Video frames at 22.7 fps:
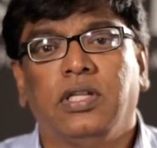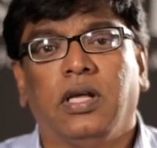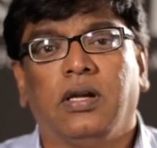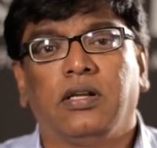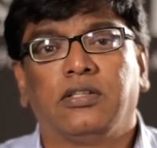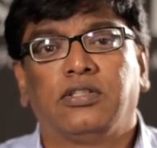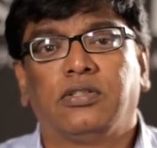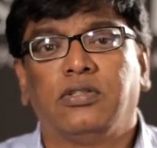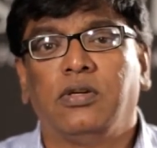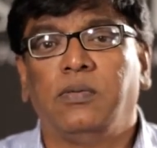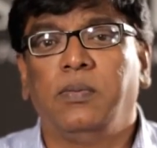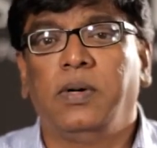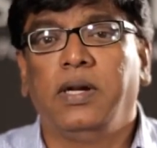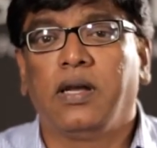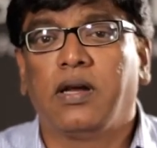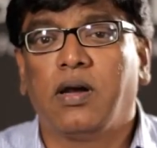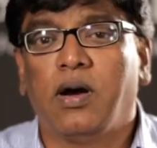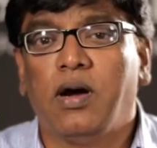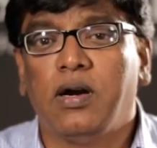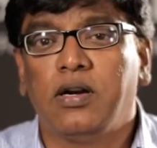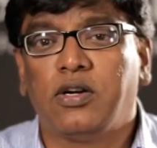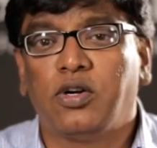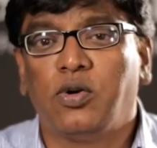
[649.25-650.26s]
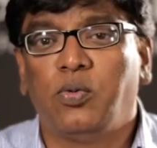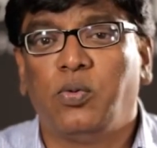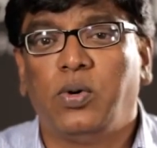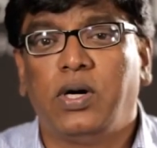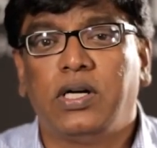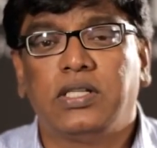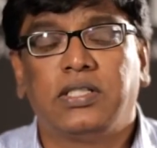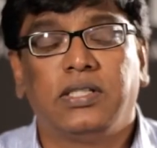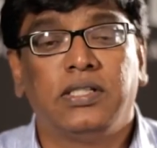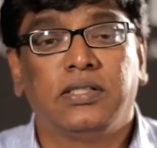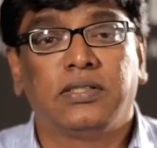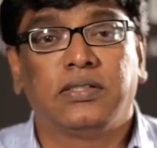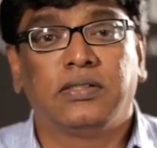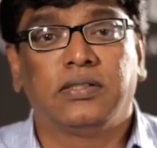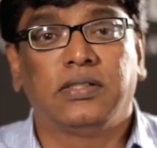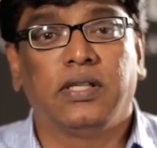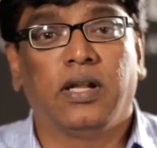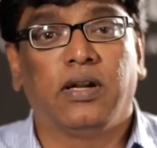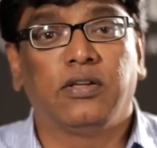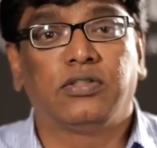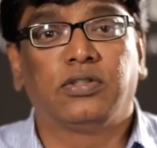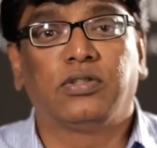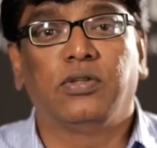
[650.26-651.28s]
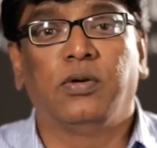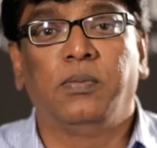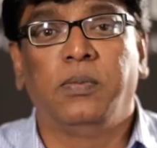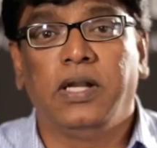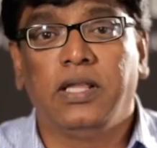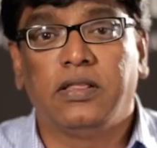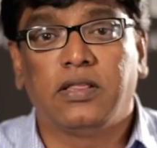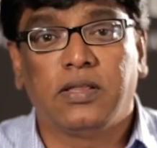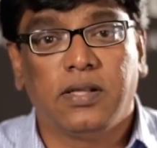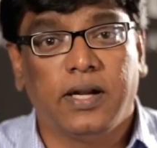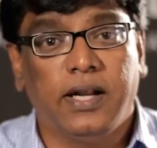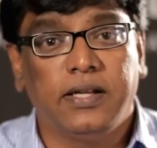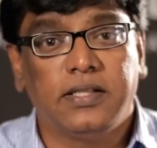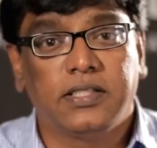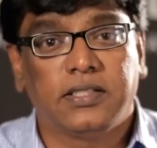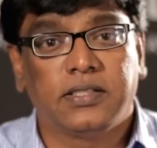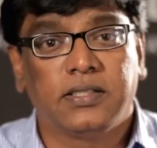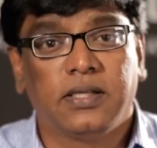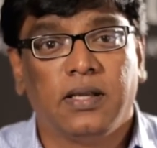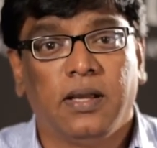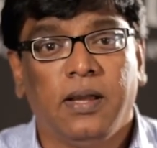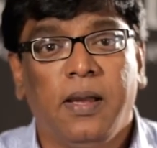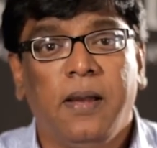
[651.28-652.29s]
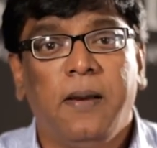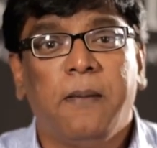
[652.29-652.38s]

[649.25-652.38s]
there are so many controversies, there are so many threats.